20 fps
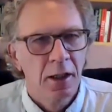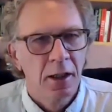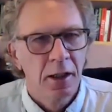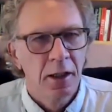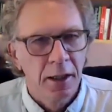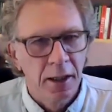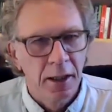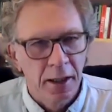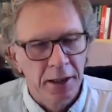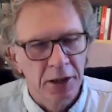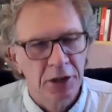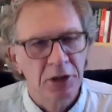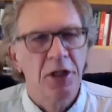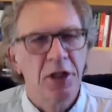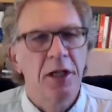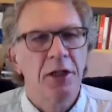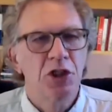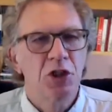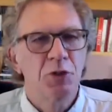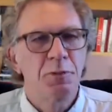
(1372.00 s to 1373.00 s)
and
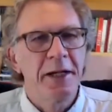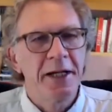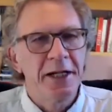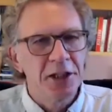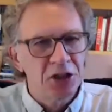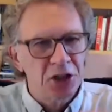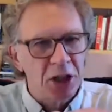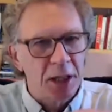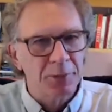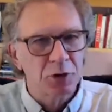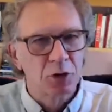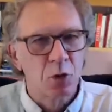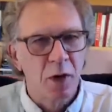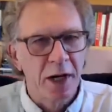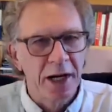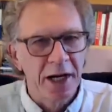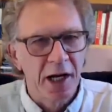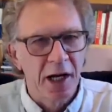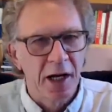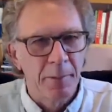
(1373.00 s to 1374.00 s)
its speed jumps
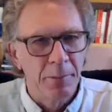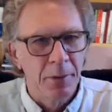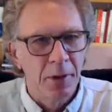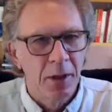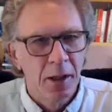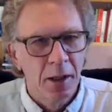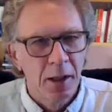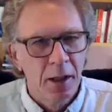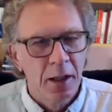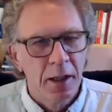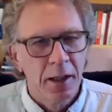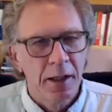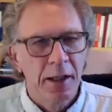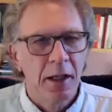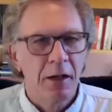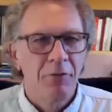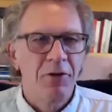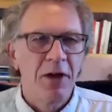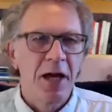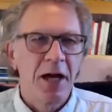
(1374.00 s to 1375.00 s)
way up. And
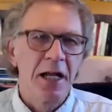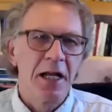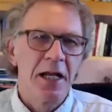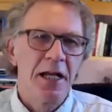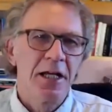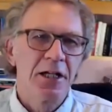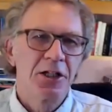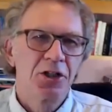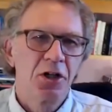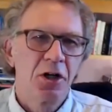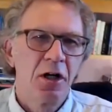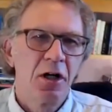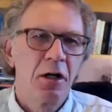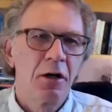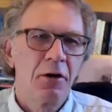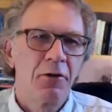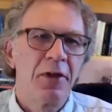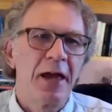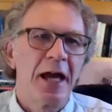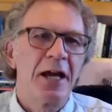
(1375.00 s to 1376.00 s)
if that hits
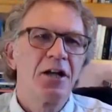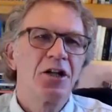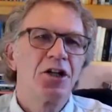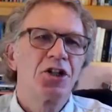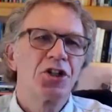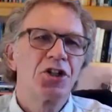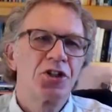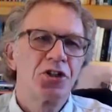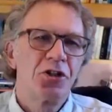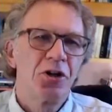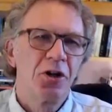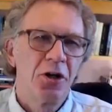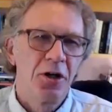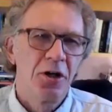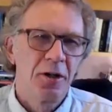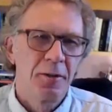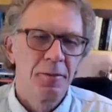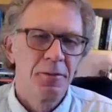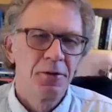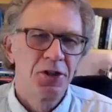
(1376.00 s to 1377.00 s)
Earth, that
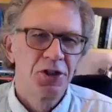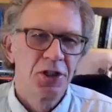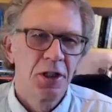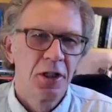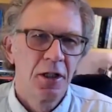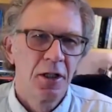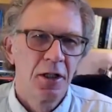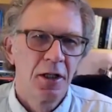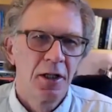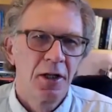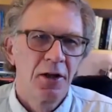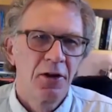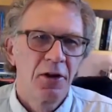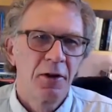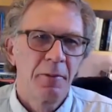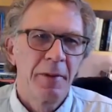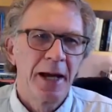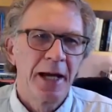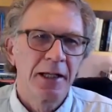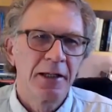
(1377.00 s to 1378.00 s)
disturbs the
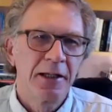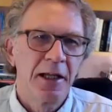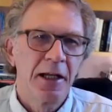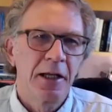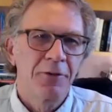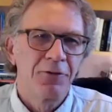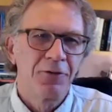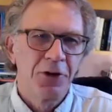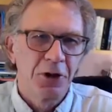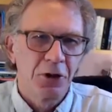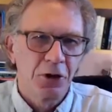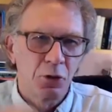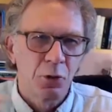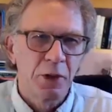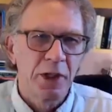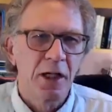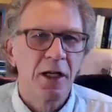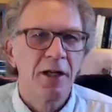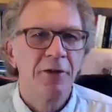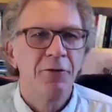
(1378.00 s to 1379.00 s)
magnetic field
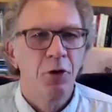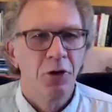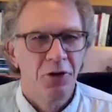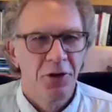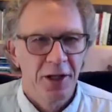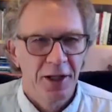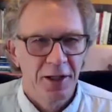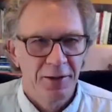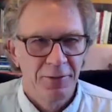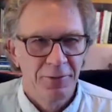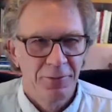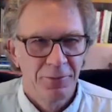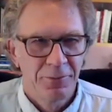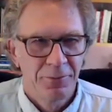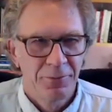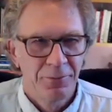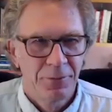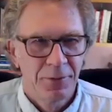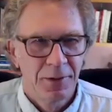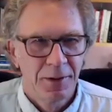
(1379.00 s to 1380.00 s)
we live within.
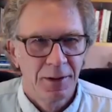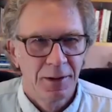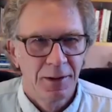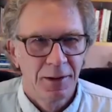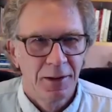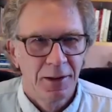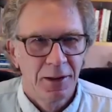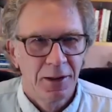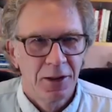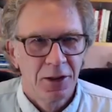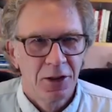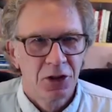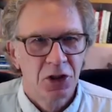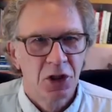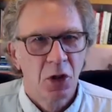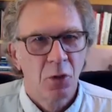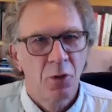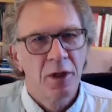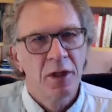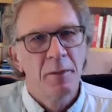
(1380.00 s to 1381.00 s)

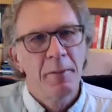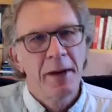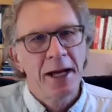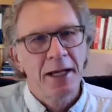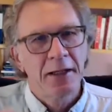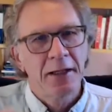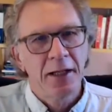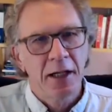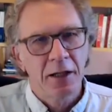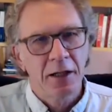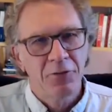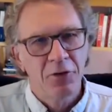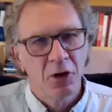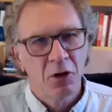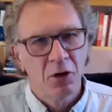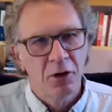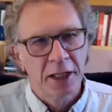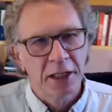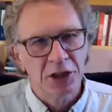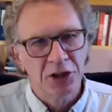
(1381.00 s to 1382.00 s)
So when the magnetic
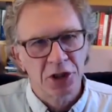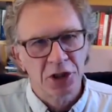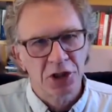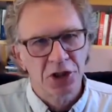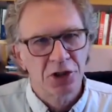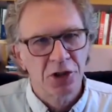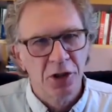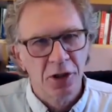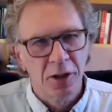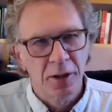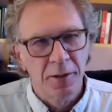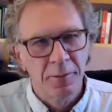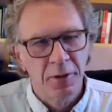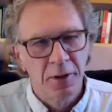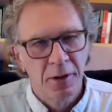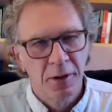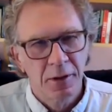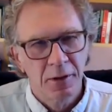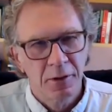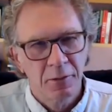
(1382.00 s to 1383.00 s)
field gets disturbed,
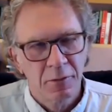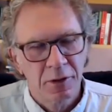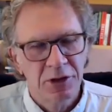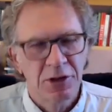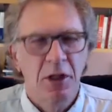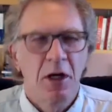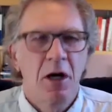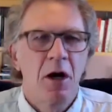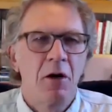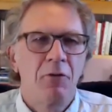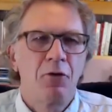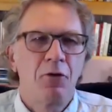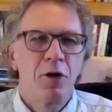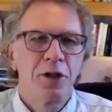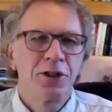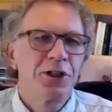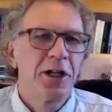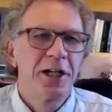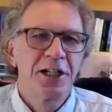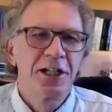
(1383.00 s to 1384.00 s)
which
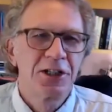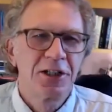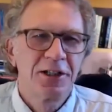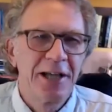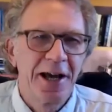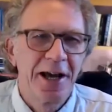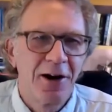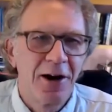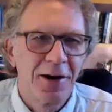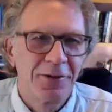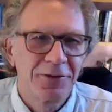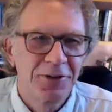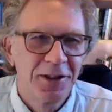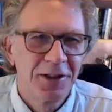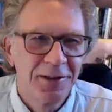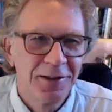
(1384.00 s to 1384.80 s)
fortunately isn't that often,